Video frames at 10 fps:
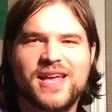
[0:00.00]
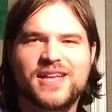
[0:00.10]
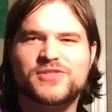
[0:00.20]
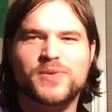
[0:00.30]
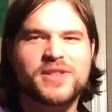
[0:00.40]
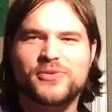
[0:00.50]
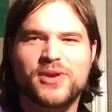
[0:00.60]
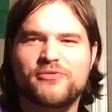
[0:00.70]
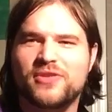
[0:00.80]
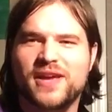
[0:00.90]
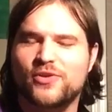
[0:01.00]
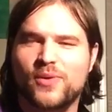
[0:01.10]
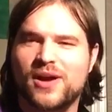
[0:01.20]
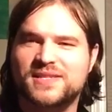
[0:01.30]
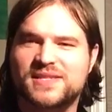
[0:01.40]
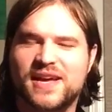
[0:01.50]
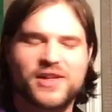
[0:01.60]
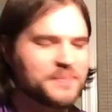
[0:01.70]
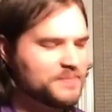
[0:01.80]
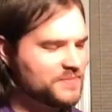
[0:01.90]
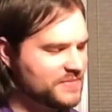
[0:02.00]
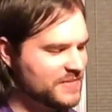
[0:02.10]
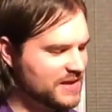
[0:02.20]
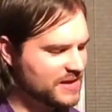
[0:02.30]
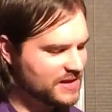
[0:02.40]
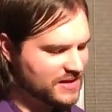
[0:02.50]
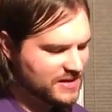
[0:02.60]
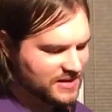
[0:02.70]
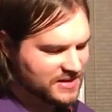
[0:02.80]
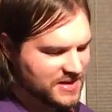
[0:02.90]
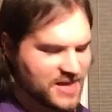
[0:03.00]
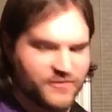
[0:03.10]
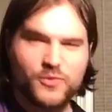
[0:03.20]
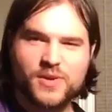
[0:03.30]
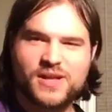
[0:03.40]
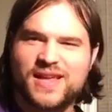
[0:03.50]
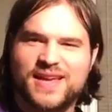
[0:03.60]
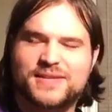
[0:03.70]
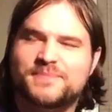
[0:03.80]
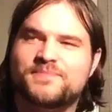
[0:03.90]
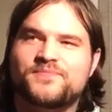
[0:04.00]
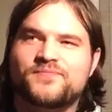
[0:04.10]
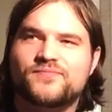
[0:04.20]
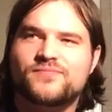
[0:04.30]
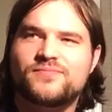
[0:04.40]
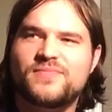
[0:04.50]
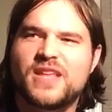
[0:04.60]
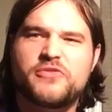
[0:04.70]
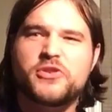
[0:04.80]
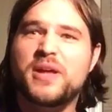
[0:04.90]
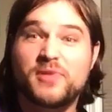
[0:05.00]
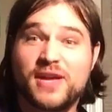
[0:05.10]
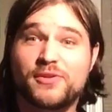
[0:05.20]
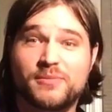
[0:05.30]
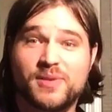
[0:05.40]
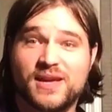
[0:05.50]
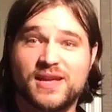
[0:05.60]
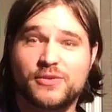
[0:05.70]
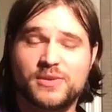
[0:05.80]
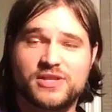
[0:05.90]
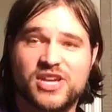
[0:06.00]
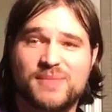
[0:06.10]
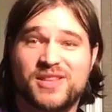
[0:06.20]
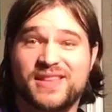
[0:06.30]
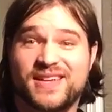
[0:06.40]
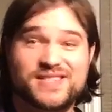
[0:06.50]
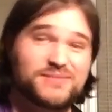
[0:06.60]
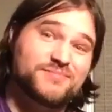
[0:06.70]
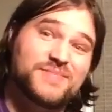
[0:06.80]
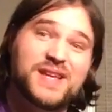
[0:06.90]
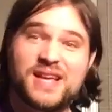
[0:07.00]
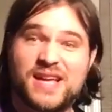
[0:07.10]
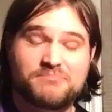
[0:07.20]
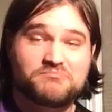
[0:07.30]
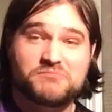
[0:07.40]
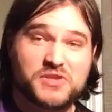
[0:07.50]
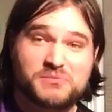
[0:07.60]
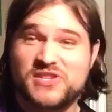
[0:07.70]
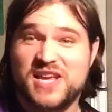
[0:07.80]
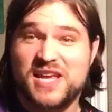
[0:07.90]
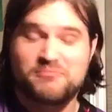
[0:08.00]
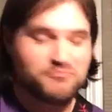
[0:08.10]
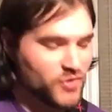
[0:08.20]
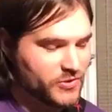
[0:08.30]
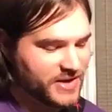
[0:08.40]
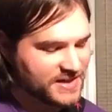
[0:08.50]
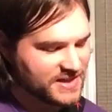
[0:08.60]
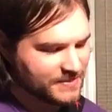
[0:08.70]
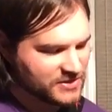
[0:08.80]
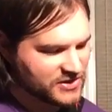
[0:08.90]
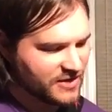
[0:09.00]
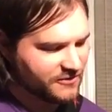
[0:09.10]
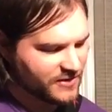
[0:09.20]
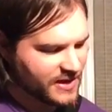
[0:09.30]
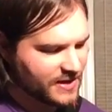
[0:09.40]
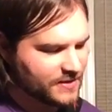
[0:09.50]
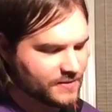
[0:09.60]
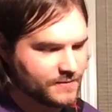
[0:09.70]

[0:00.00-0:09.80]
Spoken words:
It's really great for like a rock style. And if you want to like, if you're not playing with a pick and you want to jam on like some say Motorhead type stuff, like